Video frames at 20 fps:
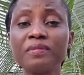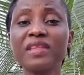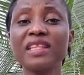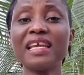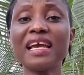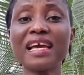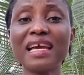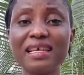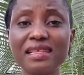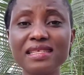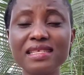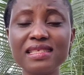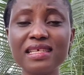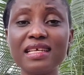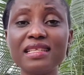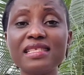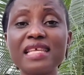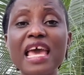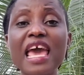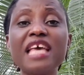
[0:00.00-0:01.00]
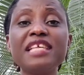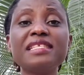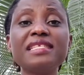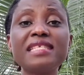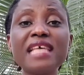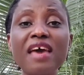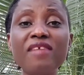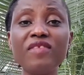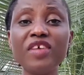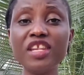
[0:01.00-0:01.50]
the continent, and
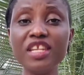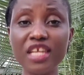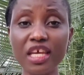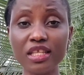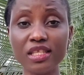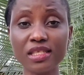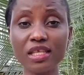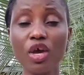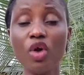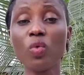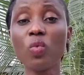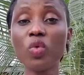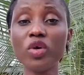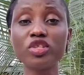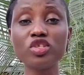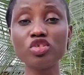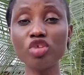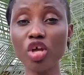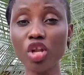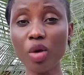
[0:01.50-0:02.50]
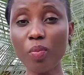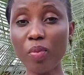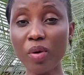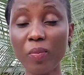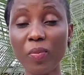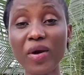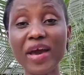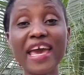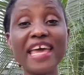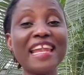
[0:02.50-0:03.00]
saving it with yellow
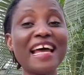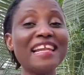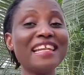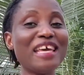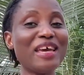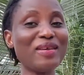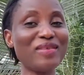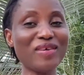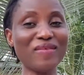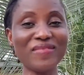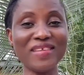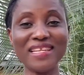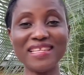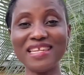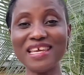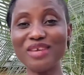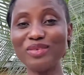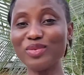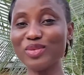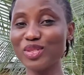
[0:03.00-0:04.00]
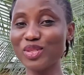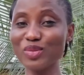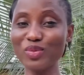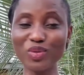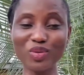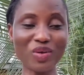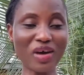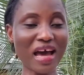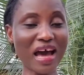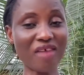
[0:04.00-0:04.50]
purple, and at the end of the day, you still
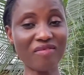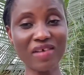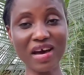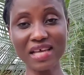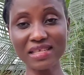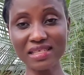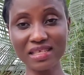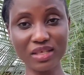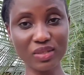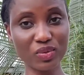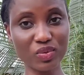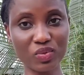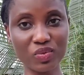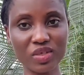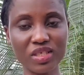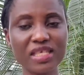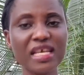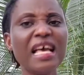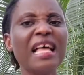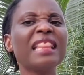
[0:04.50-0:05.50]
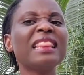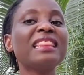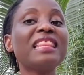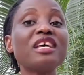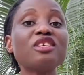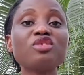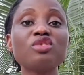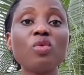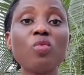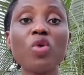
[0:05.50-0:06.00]
will not have access to it.
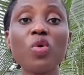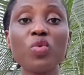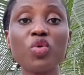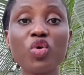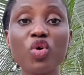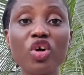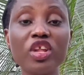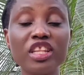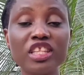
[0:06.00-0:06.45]
That's not what we call